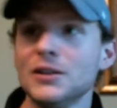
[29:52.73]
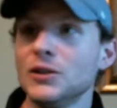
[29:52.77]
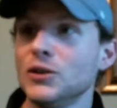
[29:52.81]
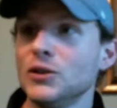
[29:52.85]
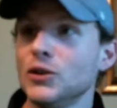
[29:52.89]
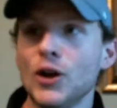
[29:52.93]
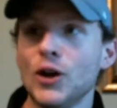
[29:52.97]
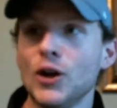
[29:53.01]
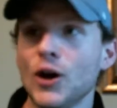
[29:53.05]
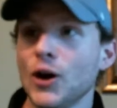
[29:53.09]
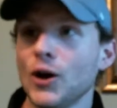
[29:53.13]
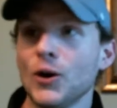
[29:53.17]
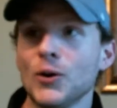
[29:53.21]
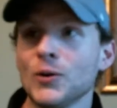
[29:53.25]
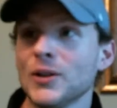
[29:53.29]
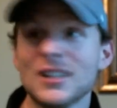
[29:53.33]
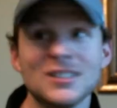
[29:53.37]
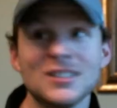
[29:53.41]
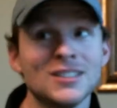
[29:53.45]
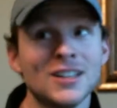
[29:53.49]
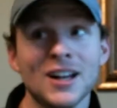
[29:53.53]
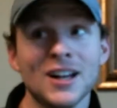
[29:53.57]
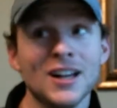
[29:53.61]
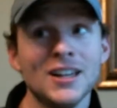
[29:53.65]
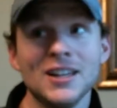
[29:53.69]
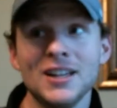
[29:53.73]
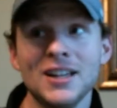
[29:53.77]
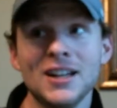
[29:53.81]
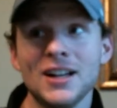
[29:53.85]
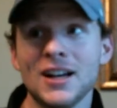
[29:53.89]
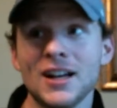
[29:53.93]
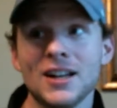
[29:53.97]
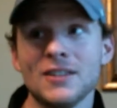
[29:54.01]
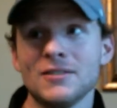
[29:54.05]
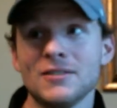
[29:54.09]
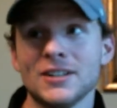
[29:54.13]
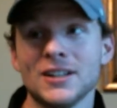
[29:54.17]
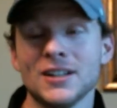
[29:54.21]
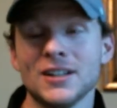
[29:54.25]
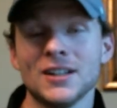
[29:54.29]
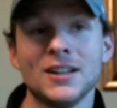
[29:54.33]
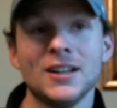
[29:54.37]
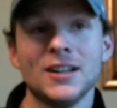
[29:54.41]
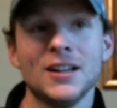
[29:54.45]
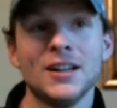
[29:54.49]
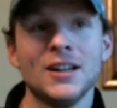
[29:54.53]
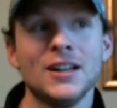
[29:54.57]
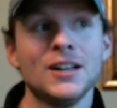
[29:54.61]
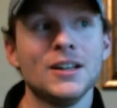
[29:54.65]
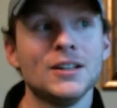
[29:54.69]
No, that's not how you get out of it.
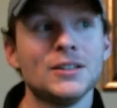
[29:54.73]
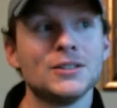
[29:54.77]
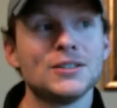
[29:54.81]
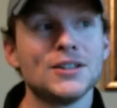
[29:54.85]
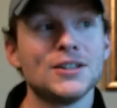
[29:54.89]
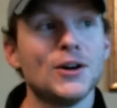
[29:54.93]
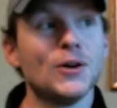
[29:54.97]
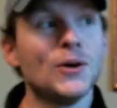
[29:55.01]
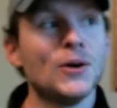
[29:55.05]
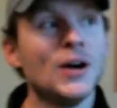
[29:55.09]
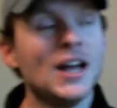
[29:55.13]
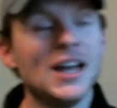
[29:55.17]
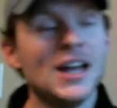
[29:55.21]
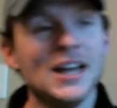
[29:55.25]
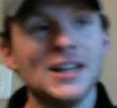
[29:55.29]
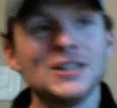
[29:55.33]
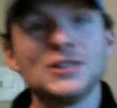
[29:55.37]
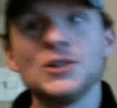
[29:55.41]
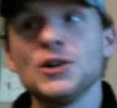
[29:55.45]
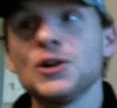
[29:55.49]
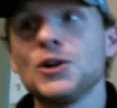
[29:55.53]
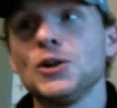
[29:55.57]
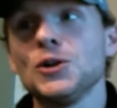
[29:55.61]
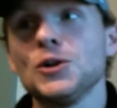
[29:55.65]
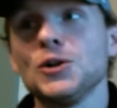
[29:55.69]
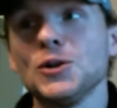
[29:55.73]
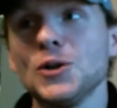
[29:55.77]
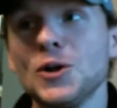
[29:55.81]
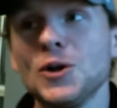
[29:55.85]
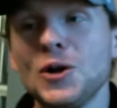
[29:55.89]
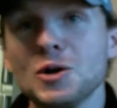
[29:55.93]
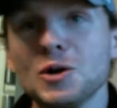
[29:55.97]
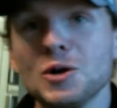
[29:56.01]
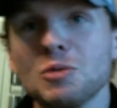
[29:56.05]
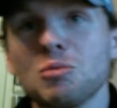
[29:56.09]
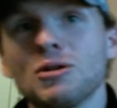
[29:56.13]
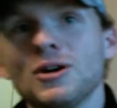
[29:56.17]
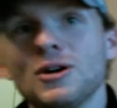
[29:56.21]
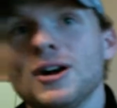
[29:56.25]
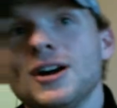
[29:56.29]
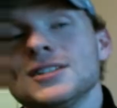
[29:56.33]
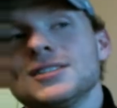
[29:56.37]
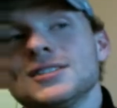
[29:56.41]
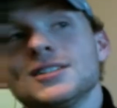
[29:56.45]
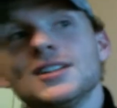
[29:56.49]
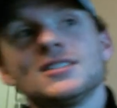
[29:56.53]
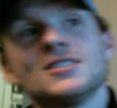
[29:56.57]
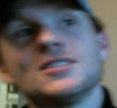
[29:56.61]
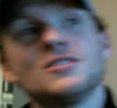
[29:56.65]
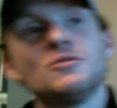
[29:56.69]
So it took a long
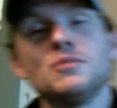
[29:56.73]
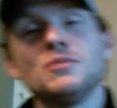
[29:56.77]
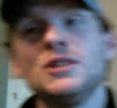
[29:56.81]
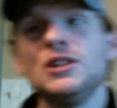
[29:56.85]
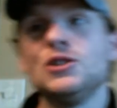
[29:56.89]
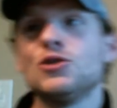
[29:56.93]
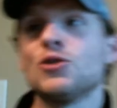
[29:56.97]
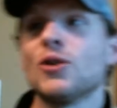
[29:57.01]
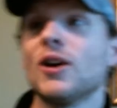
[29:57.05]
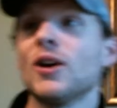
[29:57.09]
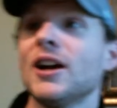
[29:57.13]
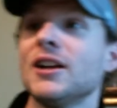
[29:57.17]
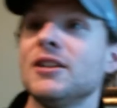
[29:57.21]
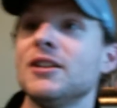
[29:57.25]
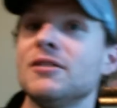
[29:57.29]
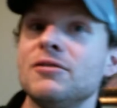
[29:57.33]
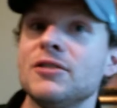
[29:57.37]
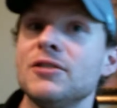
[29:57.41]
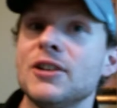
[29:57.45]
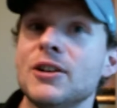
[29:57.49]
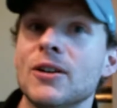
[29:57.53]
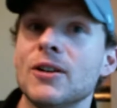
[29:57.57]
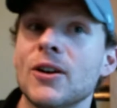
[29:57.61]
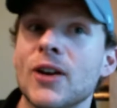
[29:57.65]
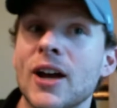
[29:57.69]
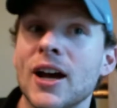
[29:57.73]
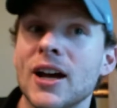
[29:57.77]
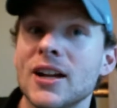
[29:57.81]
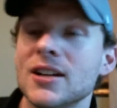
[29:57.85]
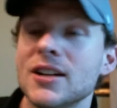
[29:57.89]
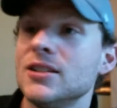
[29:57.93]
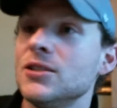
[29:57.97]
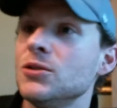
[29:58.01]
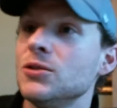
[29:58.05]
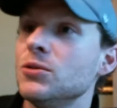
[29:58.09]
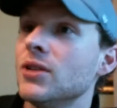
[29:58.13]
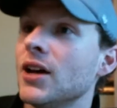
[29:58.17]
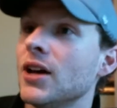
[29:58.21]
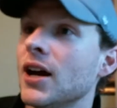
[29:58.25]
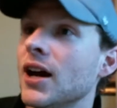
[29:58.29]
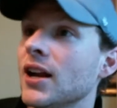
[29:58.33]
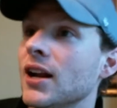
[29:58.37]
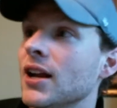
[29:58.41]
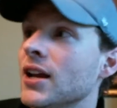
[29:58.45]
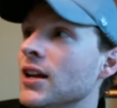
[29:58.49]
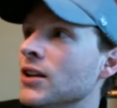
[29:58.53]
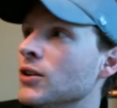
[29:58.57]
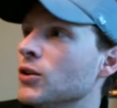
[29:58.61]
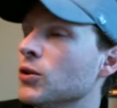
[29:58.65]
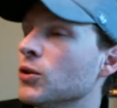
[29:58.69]
process of me trying to figure out how to do that
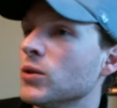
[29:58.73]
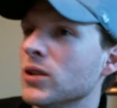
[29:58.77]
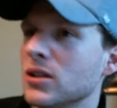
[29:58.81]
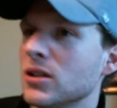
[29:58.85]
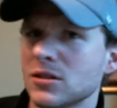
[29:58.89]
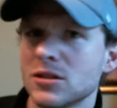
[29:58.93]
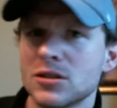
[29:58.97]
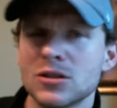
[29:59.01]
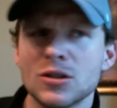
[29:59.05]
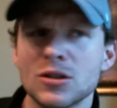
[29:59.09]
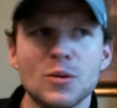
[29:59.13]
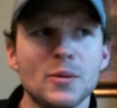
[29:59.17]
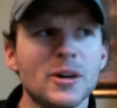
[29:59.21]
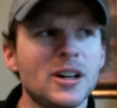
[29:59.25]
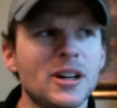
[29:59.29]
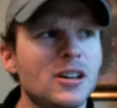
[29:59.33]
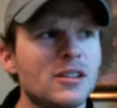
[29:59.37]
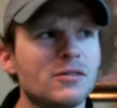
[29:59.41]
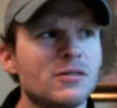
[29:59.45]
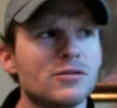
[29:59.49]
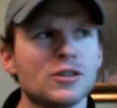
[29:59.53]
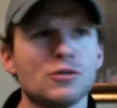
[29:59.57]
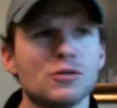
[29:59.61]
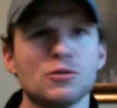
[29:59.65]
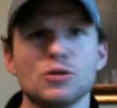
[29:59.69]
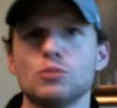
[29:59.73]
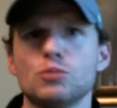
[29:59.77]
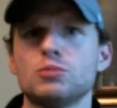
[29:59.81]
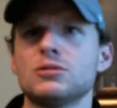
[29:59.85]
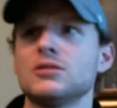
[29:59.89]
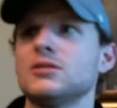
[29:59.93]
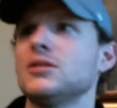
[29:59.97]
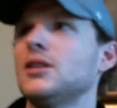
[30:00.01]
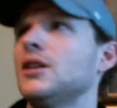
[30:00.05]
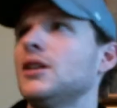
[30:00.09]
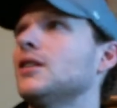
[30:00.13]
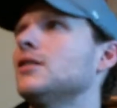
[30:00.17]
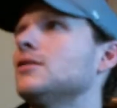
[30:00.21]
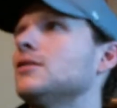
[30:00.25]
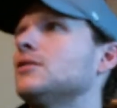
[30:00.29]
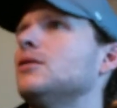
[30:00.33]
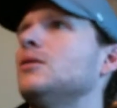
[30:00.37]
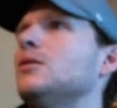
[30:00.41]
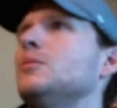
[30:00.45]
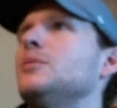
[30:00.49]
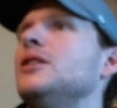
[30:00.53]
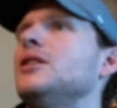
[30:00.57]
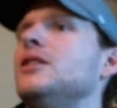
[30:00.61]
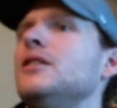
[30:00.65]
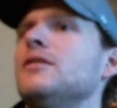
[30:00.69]
and going to so many different groups and talking to
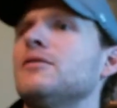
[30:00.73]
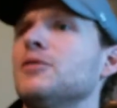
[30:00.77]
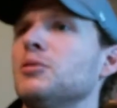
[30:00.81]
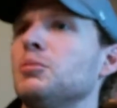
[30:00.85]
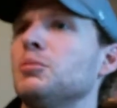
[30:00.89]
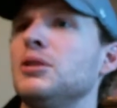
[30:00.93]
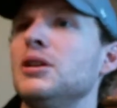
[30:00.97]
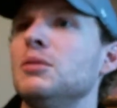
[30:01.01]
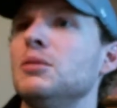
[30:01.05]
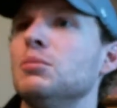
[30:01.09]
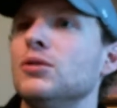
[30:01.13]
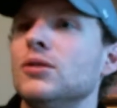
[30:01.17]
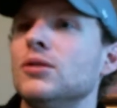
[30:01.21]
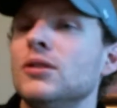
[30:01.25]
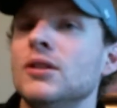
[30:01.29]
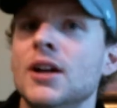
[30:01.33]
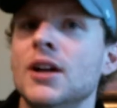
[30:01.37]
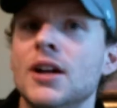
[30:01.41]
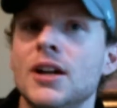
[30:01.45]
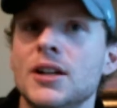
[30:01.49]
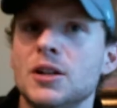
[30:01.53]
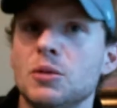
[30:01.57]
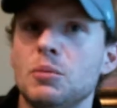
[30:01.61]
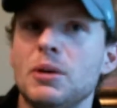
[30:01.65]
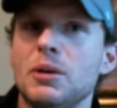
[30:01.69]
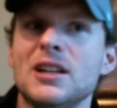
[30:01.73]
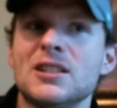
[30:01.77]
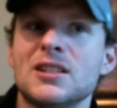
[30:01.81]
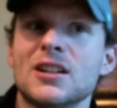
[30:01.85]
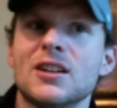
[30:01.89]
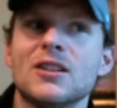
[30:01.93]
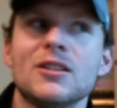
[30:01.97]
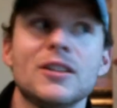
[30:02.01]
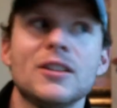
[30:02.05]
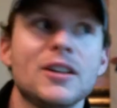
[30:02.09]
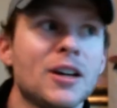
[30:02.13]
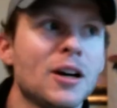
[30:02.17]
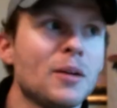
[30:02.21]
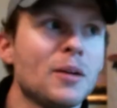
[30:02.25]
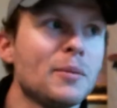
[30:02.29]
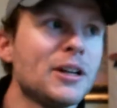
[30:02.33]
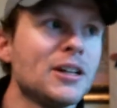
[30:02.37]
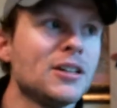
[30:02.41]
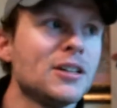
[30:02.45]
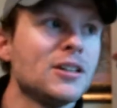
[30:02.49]
so many different people to basically coming